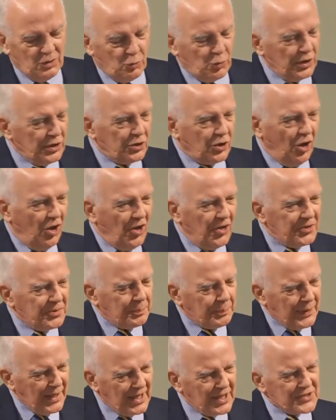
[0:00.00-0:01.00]
when
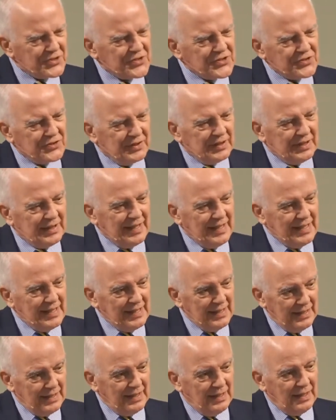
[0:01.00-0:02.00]
God
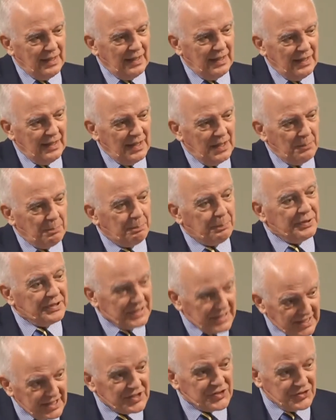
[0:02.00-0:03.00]
personally
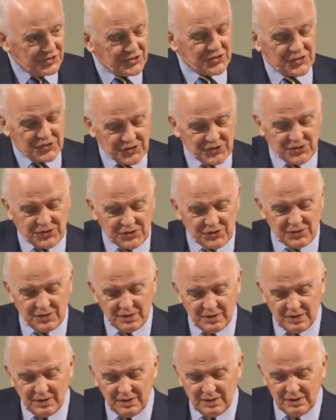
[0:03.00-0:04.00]
pleads
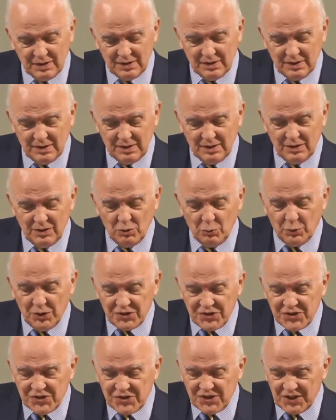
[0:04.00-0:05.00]

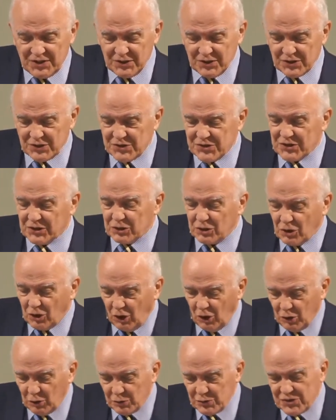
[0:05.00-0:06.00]
with sinners and
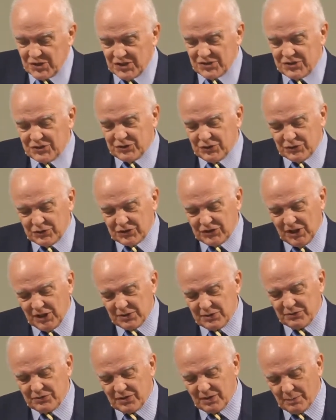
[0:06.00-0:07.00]
calls us to
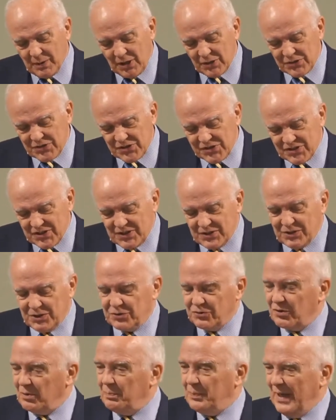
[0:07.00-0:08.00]
turn from our sin
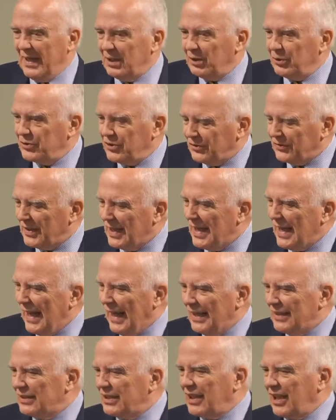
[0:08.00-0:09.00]
and rebellion
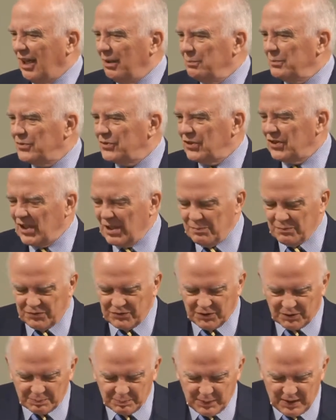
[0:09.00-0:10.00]
and come to him
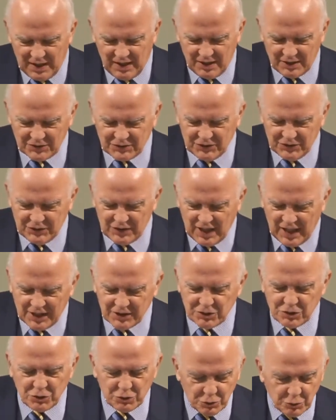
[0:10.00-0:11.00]
for pardon
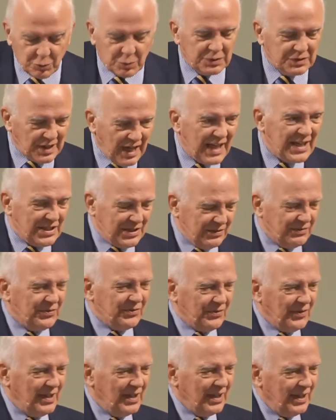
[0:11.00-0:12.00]
and new
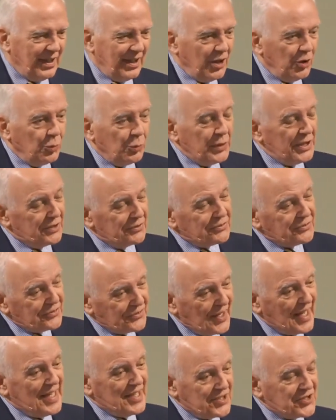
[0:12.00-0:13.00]
life, we are
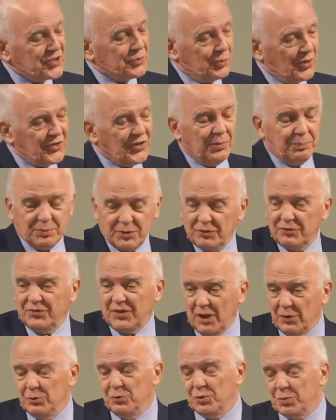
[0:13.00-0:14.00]
faced with a
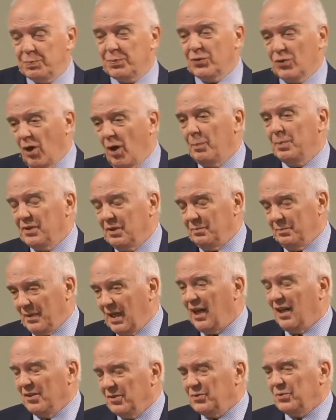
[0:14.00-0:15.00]
profound problem,
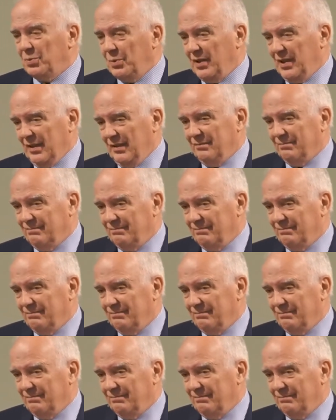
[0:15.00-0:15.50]
aren't we?